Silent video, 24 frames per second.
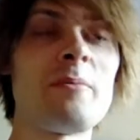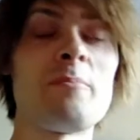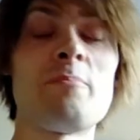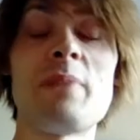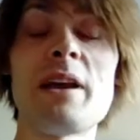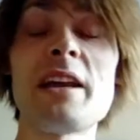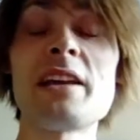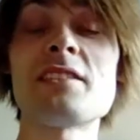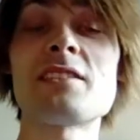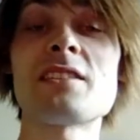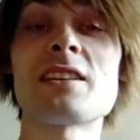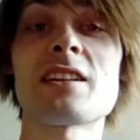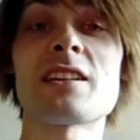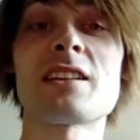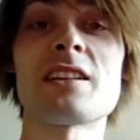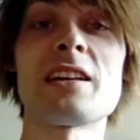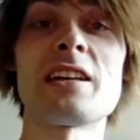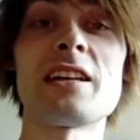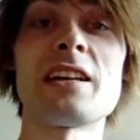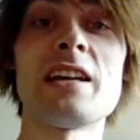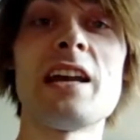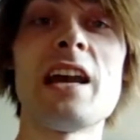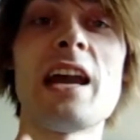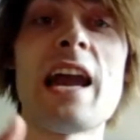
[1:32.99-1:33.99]

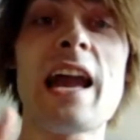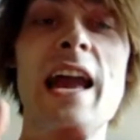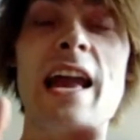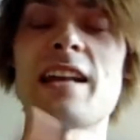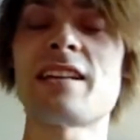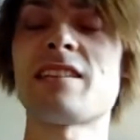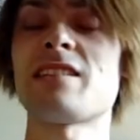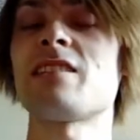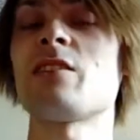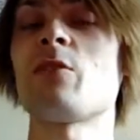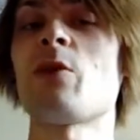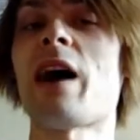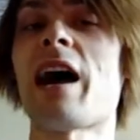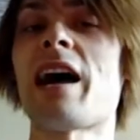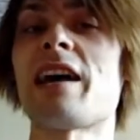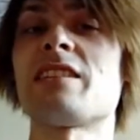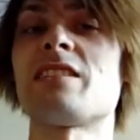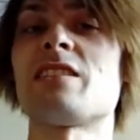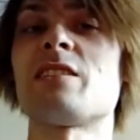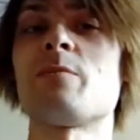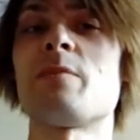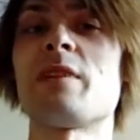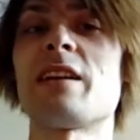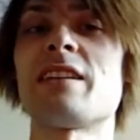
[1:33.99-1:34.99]
Basically, it still
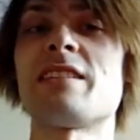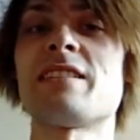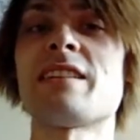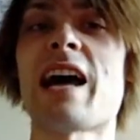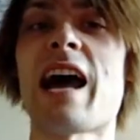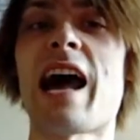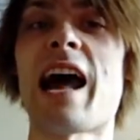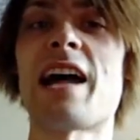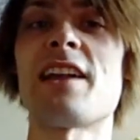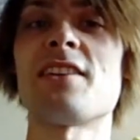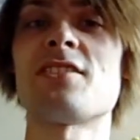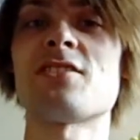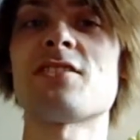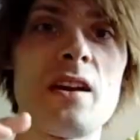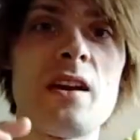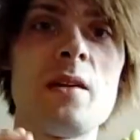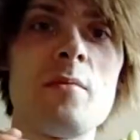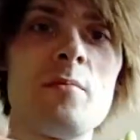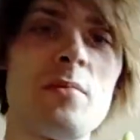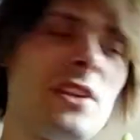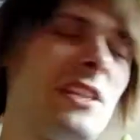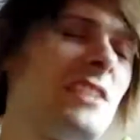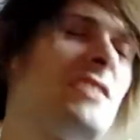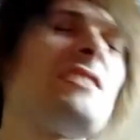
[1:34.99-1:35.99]
has to be attached.
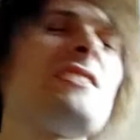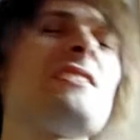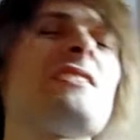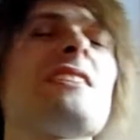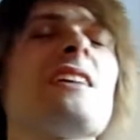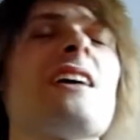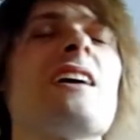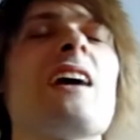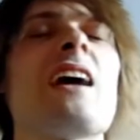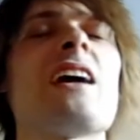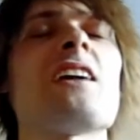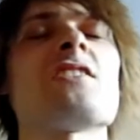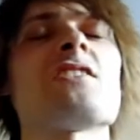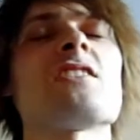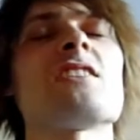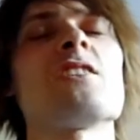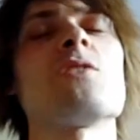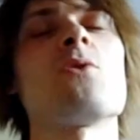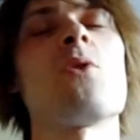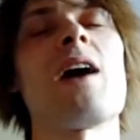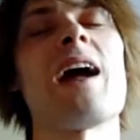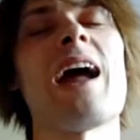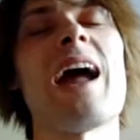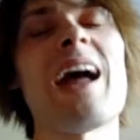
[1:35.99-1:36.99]
But this is actually
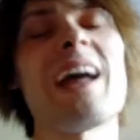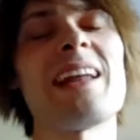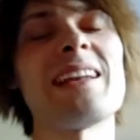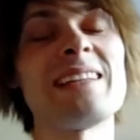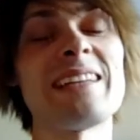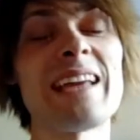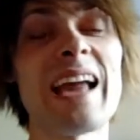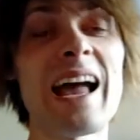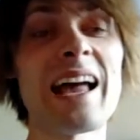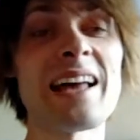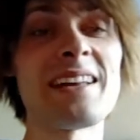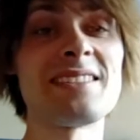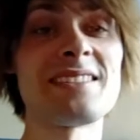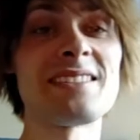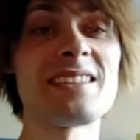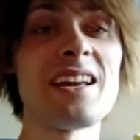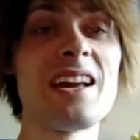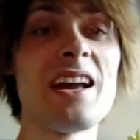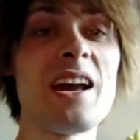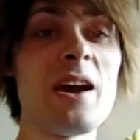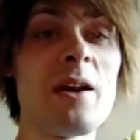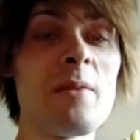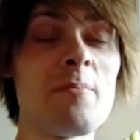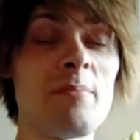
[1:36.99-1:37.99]
quite handy, as
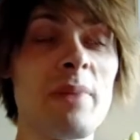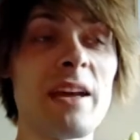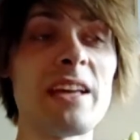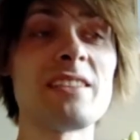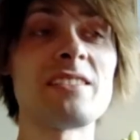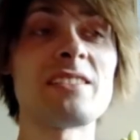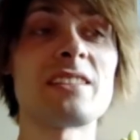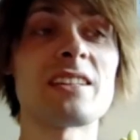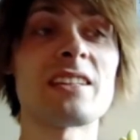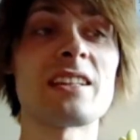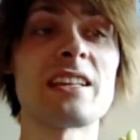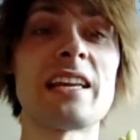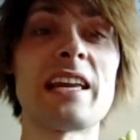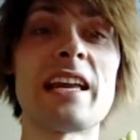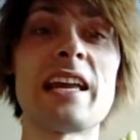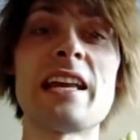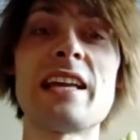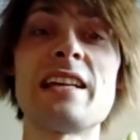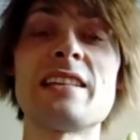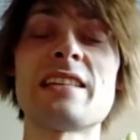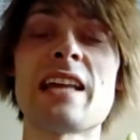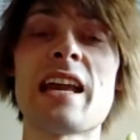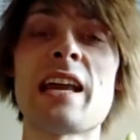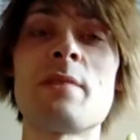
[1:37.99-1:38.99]
basically
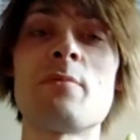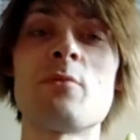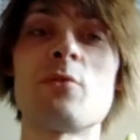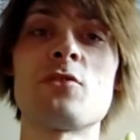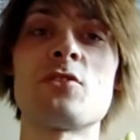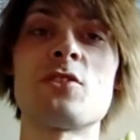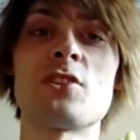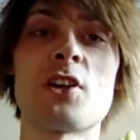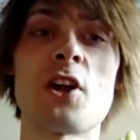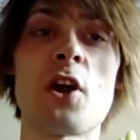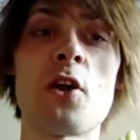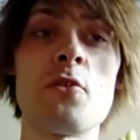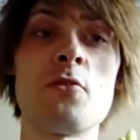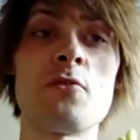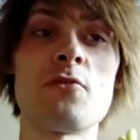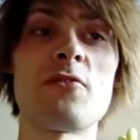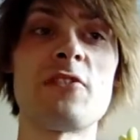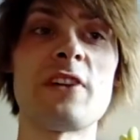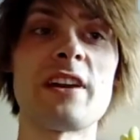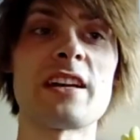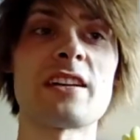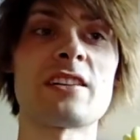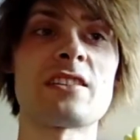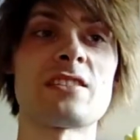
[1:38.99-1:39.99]
he is able to go
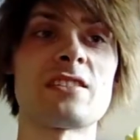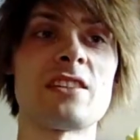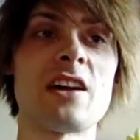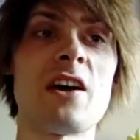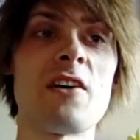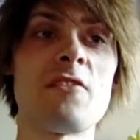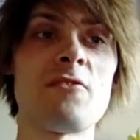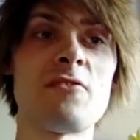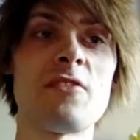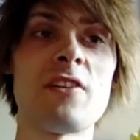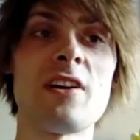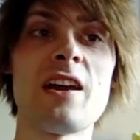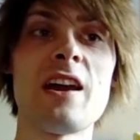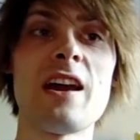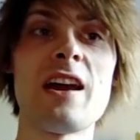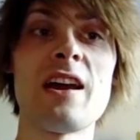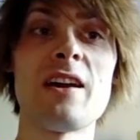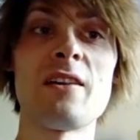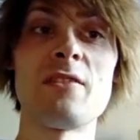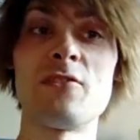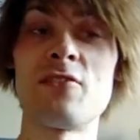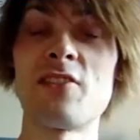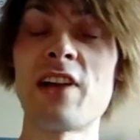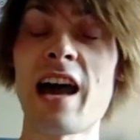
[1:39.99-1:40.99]
fix stuff
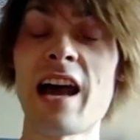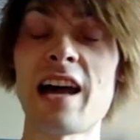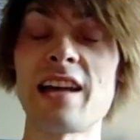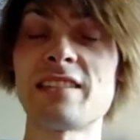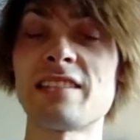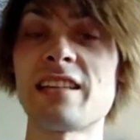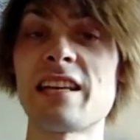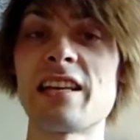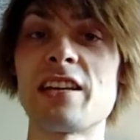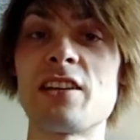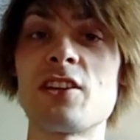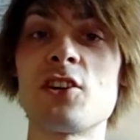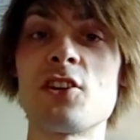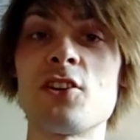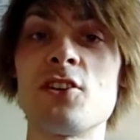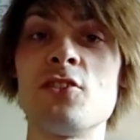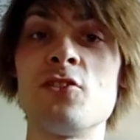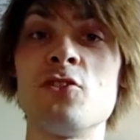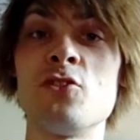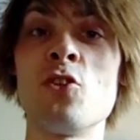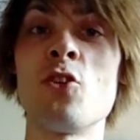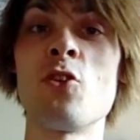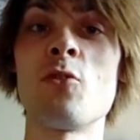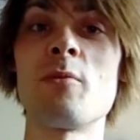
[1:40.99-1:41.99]
that he
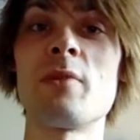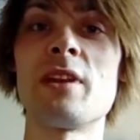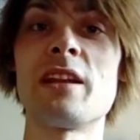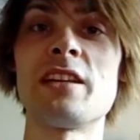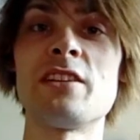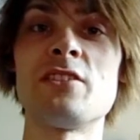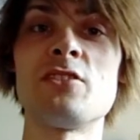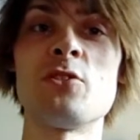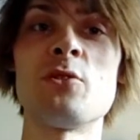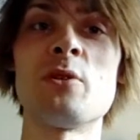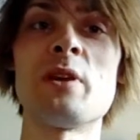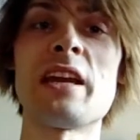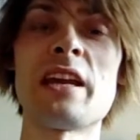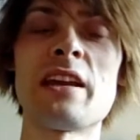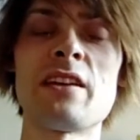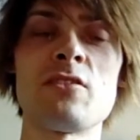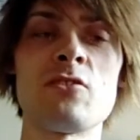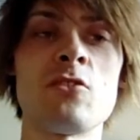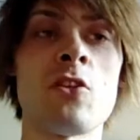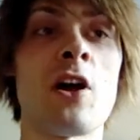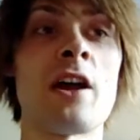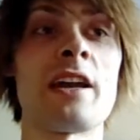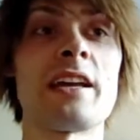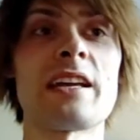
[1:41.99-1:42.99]
couldn't normally do,
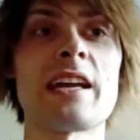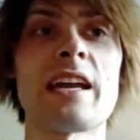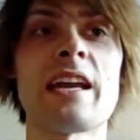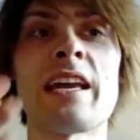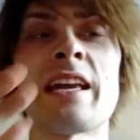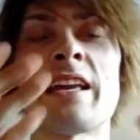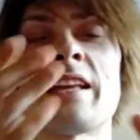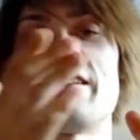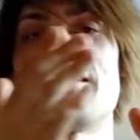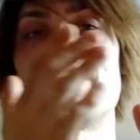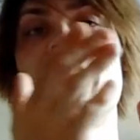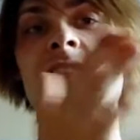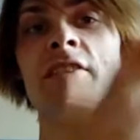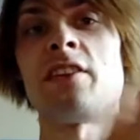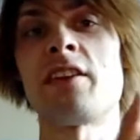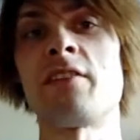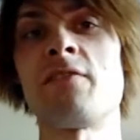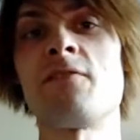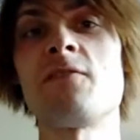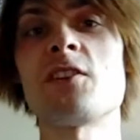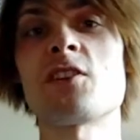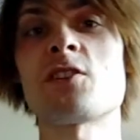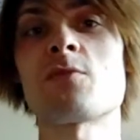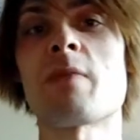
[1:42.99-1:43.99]
like in the
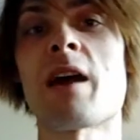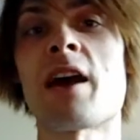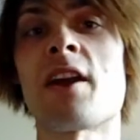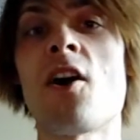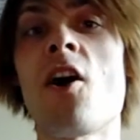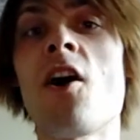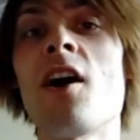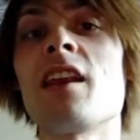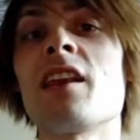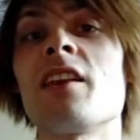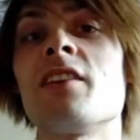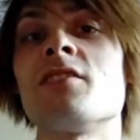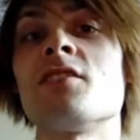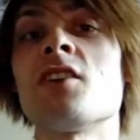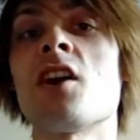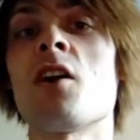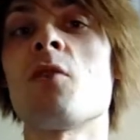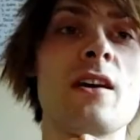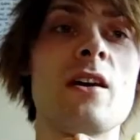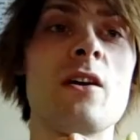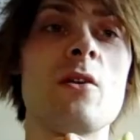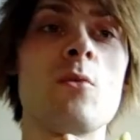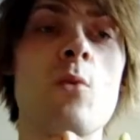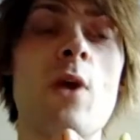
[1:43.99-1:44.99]
Fishman Island
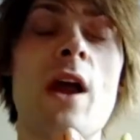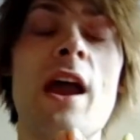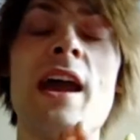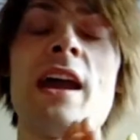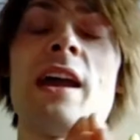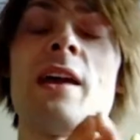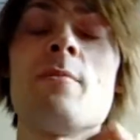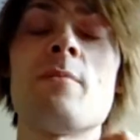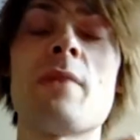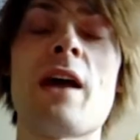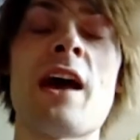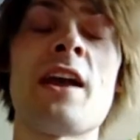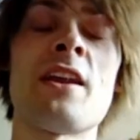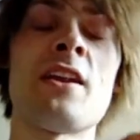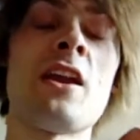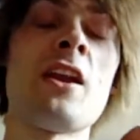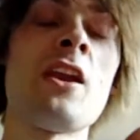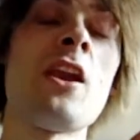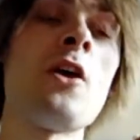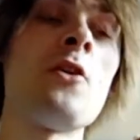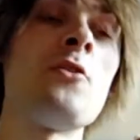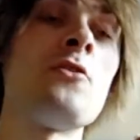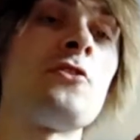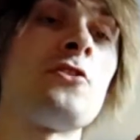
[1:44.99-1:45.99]
arc, where him and a
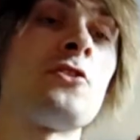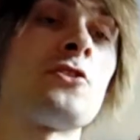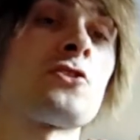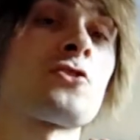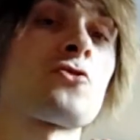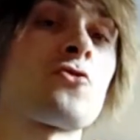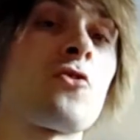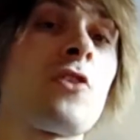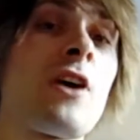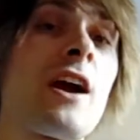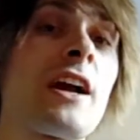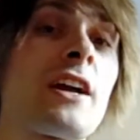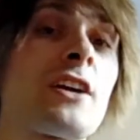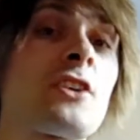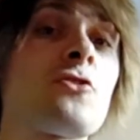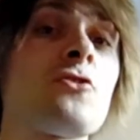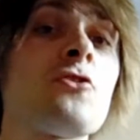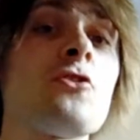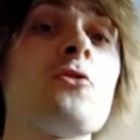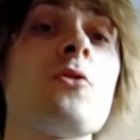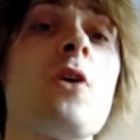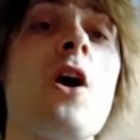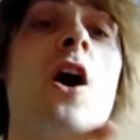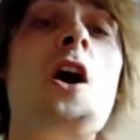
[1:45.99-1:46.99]
load of the Straw Hat
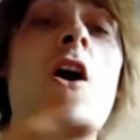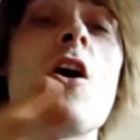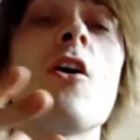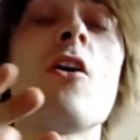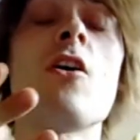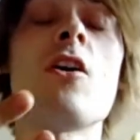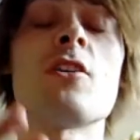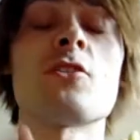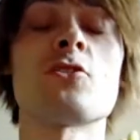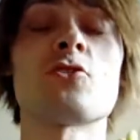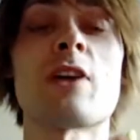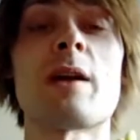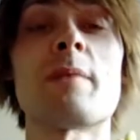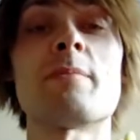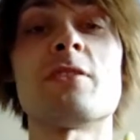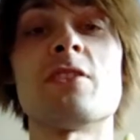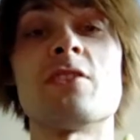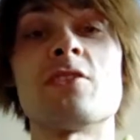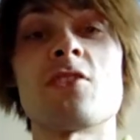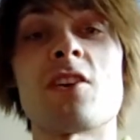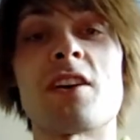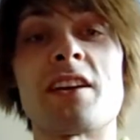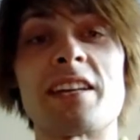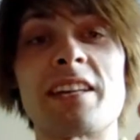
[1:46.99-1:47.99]
crew are trapped
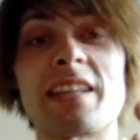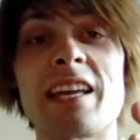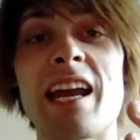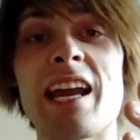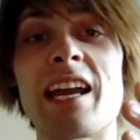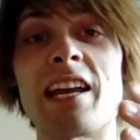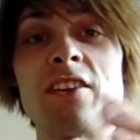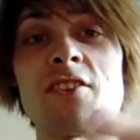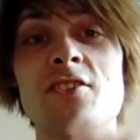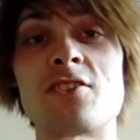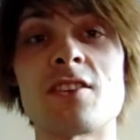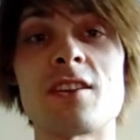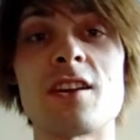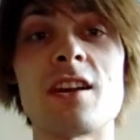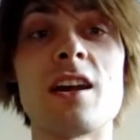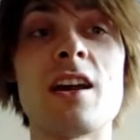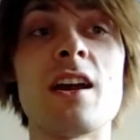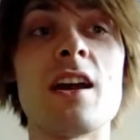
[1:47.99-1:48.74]
inside a cage.